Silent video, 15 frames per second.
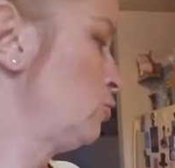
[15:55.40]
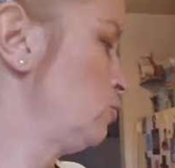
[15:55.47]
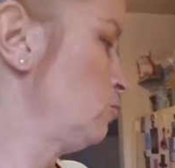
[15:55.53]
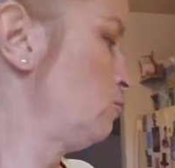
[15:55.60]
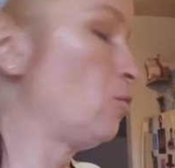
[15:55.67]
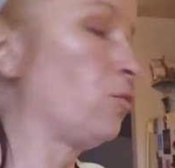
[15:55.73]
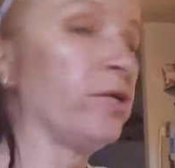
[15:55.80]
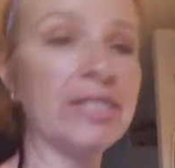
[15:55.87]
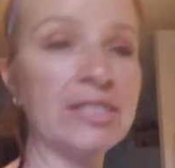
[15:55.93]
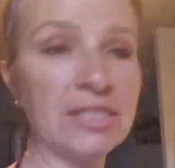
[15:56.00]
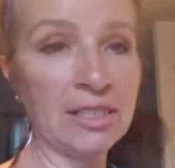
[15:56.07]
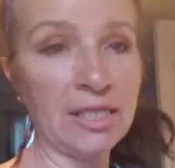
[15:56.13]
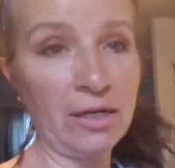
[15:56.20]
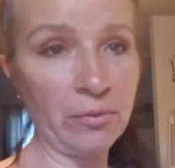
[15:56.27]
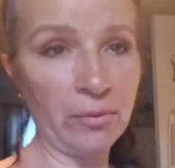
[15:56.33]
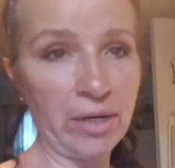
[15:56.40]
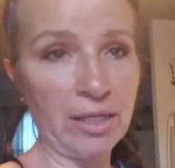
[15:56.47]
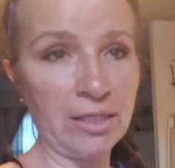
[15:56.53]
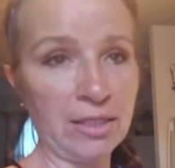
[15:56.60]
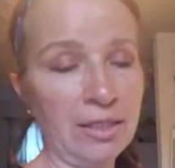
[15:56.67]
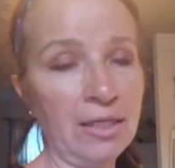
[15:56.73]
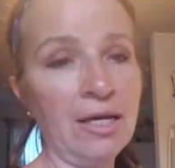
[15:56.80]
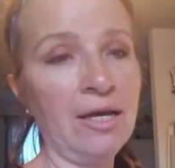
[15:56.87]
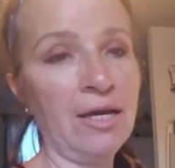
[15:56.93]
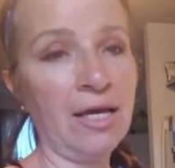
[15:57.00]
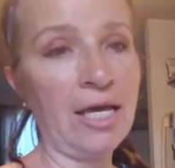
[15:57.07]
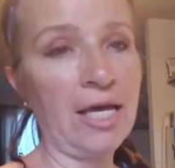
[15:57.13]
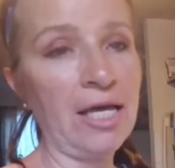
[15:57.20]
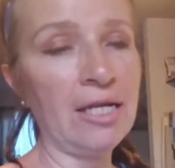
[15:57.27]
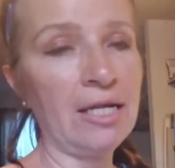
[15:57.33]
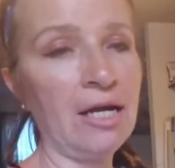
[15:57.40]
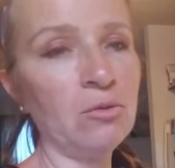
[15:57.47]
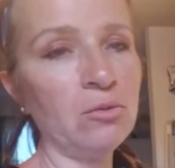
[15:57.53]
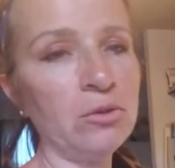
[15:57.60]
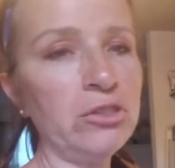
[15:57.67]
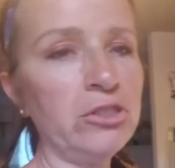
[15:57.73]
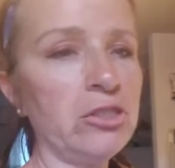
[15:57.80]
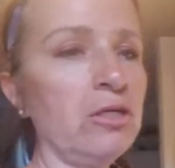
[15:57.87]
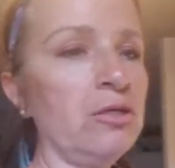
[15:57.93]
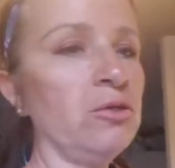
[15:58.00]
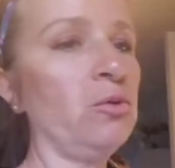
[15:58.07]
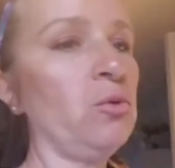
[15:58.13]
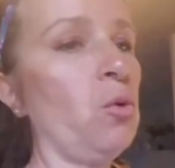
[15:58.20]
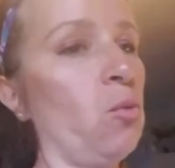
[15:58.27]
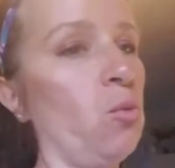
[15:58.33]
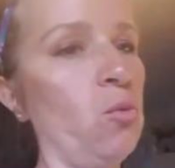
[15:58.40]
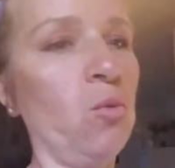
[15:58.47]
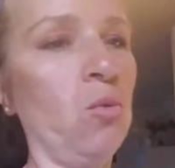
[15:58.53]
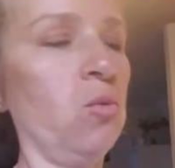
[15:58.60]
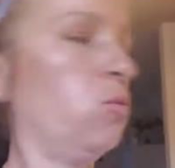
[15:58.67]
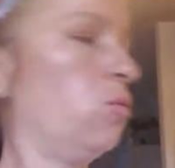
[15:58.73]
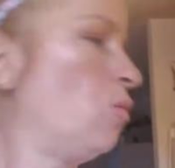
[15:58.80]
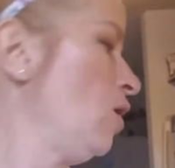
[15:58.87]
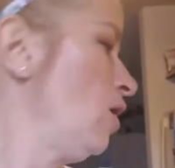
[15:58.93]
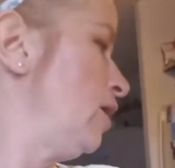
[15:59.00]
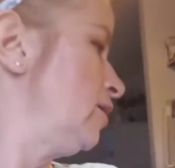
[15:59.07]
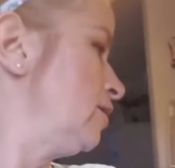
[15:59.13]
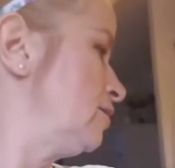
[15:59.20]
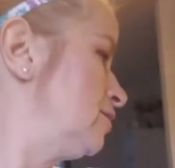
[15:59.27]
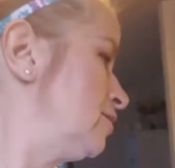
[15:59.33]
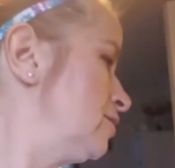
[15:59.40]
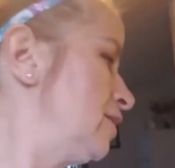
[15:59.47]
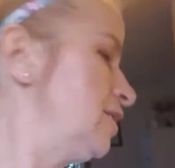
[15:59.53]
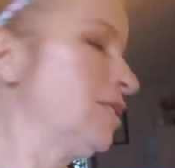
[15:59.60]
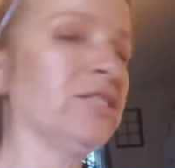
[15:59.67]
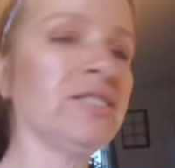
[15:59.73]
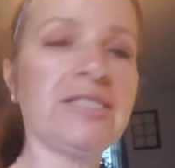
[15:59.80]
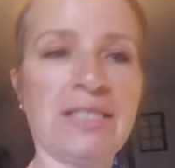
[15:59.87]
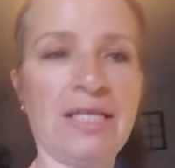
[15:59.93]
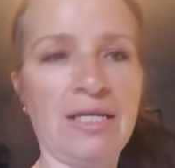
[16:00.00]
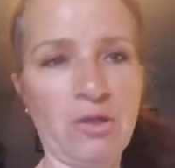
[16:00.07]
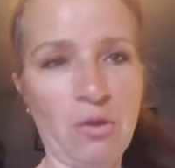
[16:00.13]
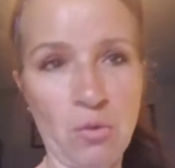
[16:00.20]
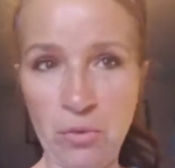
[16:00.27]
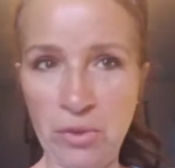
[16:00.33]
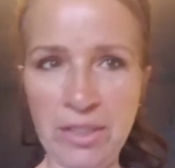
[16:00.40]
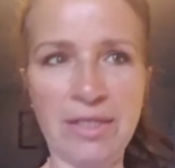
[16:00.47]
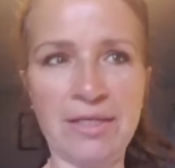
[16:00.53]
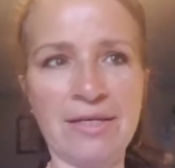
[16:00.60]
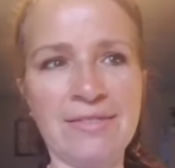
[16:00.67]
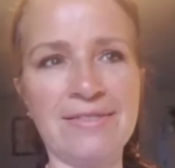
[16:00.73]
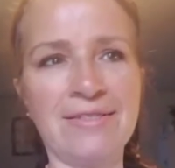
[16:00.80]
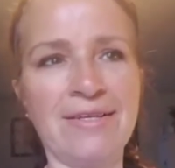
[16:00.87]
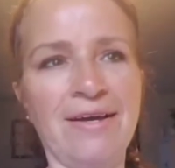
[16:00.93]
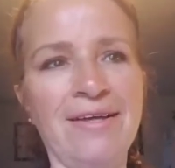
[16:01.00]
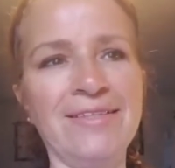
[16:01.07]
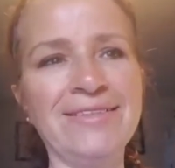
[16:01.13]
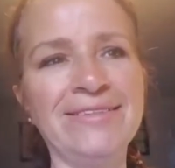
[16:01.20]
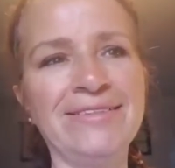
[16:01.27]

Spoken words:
for it to get ready, and I will show you what it looks like when it gets done.